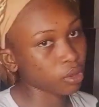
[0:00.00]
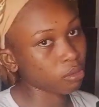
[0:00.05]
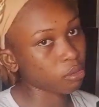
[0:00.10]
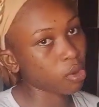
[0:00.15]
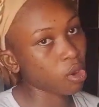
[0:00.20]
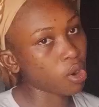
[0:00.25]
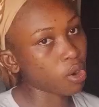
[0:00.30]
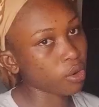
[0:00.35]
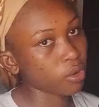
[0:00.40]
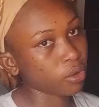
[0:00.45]

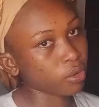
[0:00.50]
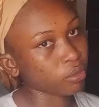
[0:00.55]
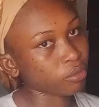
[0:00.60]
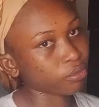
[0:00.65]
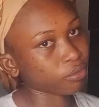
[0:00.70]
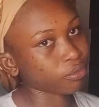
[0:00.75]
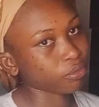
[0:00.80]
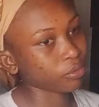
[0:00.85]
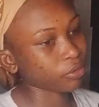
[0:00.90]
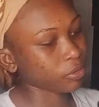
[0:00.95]

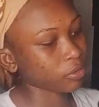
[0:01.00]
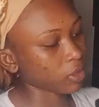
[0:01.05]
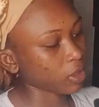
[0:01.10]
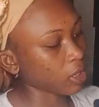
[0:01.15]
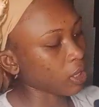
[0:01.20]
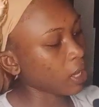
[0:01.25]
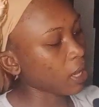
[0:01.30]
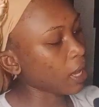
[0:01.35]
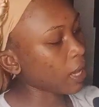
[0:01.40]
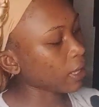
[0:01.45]
tomorrow.
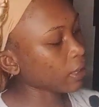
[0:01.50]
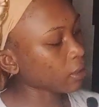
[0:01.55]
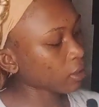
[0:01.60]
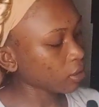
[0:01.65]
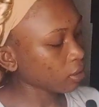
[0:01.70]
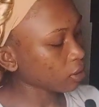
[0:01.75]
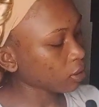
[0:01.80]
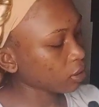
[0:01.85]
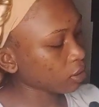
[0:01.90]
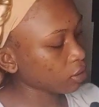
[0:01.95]
I
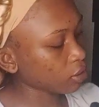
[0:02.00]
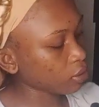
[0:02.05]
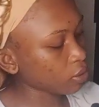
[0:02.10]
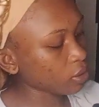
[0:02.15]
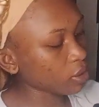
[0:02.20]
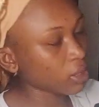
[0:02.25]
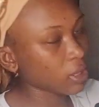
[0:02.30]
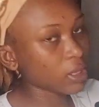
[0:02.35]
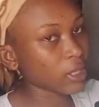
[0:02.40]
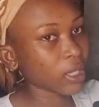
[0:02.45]
thought it did
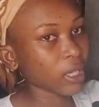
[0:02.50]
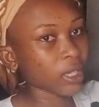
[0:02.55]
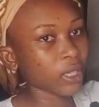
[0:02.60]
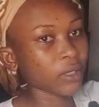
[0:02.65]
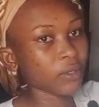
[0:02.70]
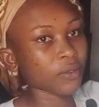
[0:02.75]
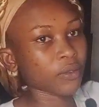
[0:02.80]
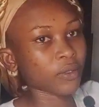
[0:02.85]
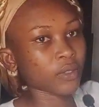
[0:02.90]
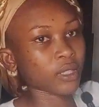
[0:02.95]
not need
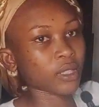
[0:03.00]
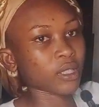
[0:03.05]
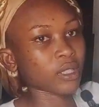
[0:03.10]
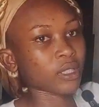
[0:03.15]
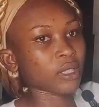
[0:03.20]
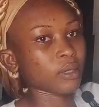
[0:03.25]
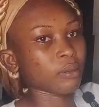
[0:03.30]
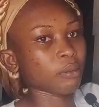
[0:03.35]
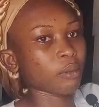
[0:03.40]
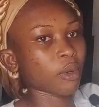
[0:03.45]
any
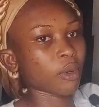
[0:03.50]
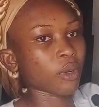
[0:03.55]
fixing,